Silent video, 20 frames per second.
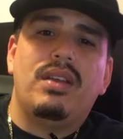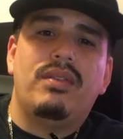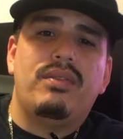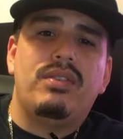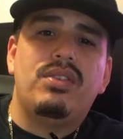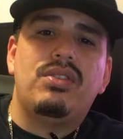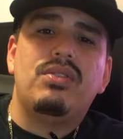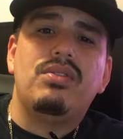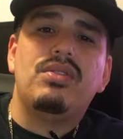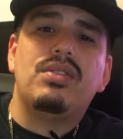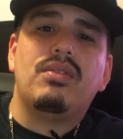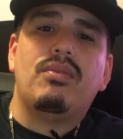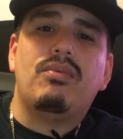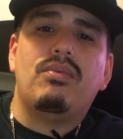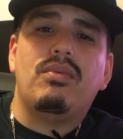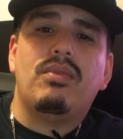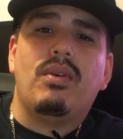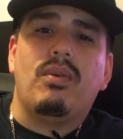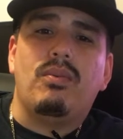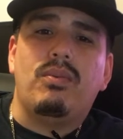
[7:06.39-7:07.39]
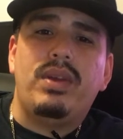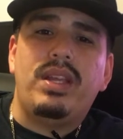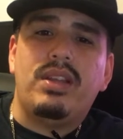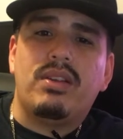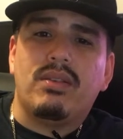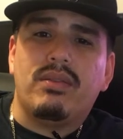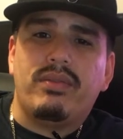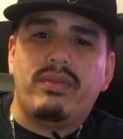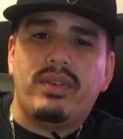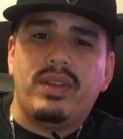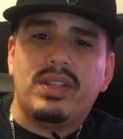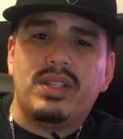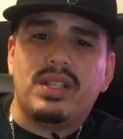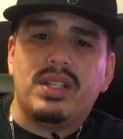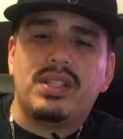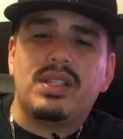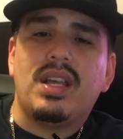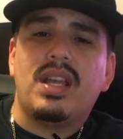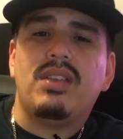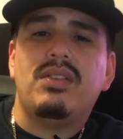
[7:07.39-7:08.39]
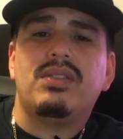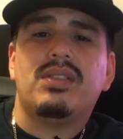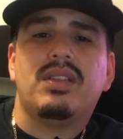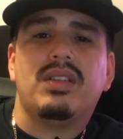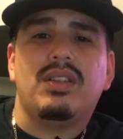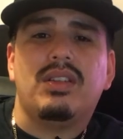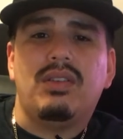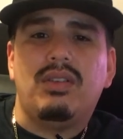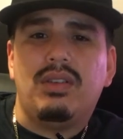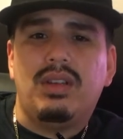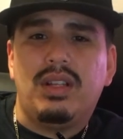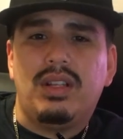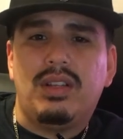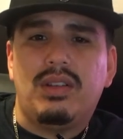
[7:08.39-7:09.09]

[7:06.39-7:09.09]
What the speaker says: If you choose a weaker fish that's not used to